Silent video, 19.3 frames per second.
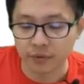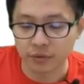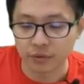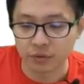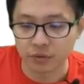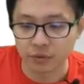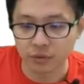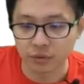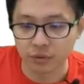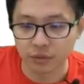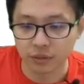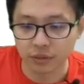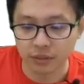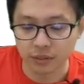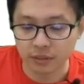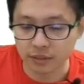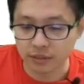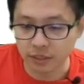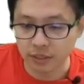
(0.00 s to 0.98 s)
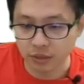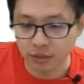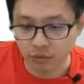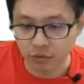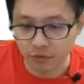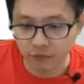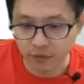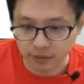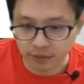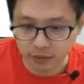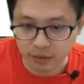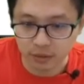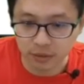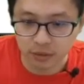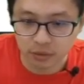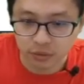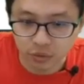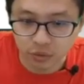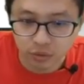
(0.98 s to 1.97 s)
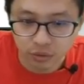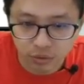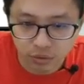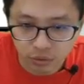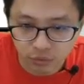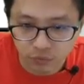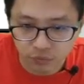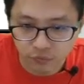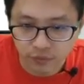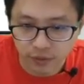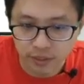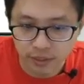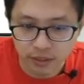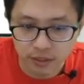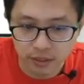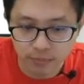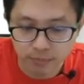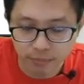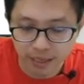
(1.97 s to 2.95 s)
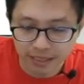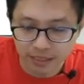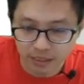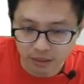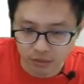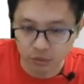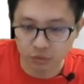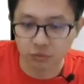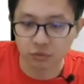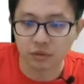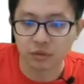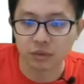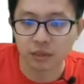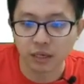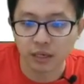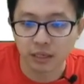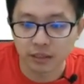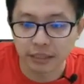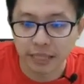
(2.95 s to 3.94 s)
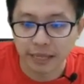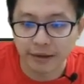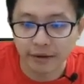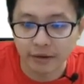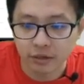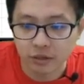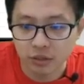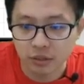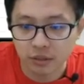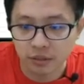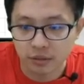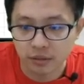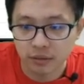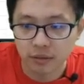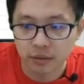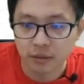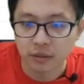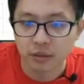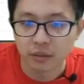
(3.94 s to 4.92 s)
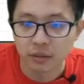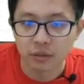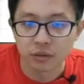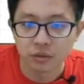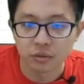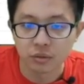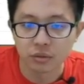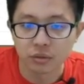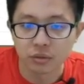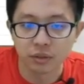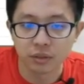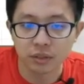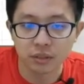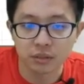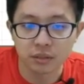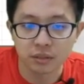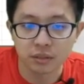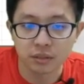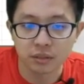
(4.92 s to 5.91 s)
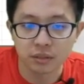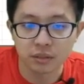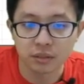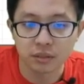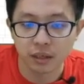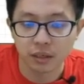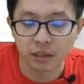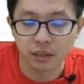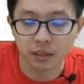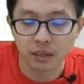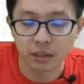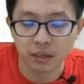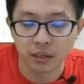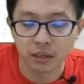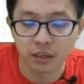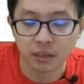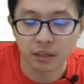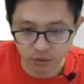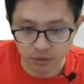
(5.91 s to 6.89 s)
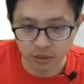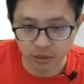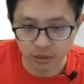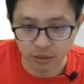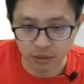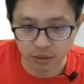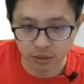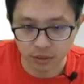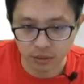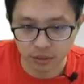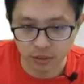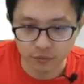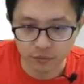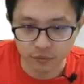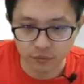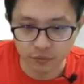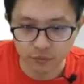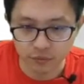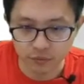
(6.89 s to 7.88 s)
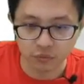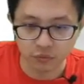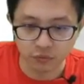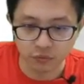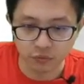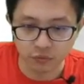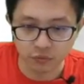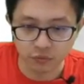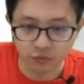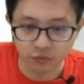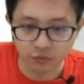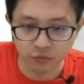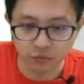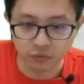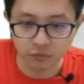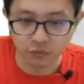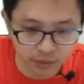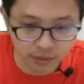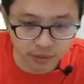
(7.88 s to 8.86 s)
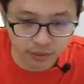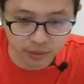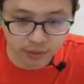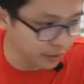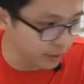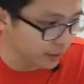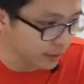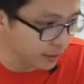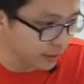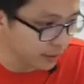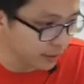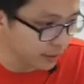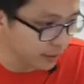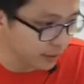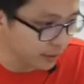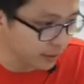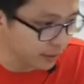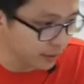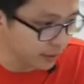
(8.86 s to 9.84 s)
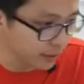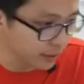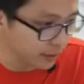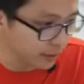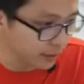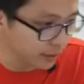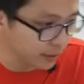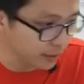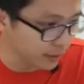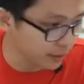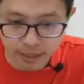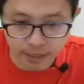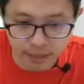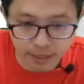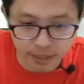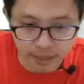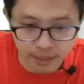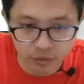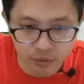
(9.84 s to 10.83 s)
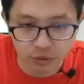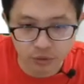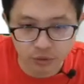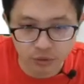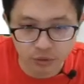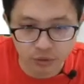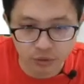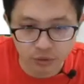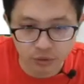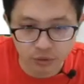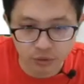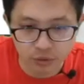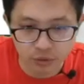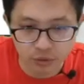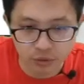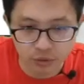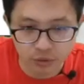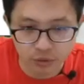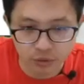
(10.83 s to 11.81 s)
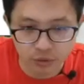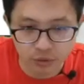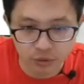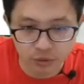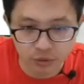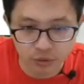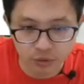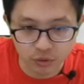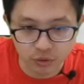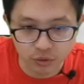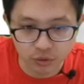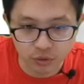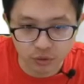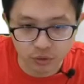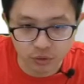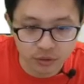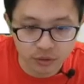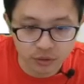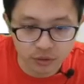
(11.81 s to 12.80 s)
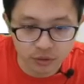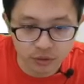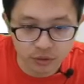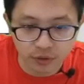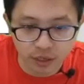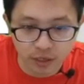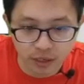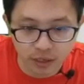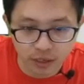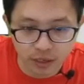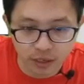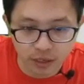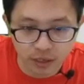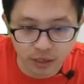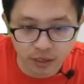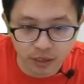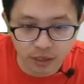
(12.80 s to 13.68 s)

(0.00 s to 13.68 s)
so he didn't say unit vector so you need to find the magnitude and direction so this uh, is not enough you need to further elaborate find the magnitude of r so the magnitude of R,